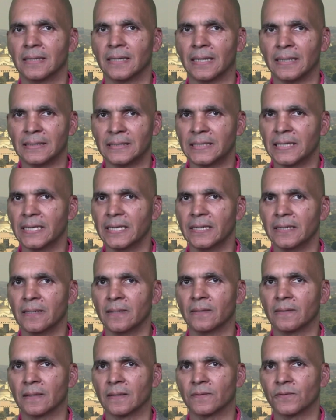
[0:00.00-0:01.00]
and sit
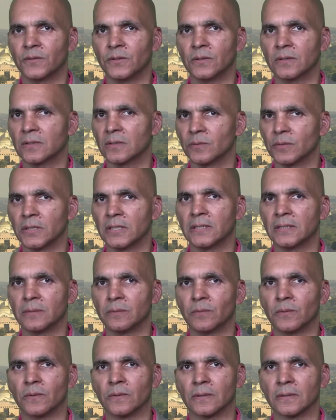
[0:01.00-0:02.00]
on a few community
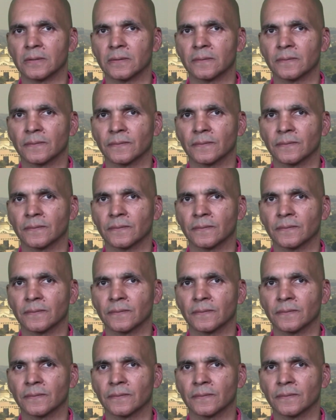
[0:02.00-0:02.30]
boards.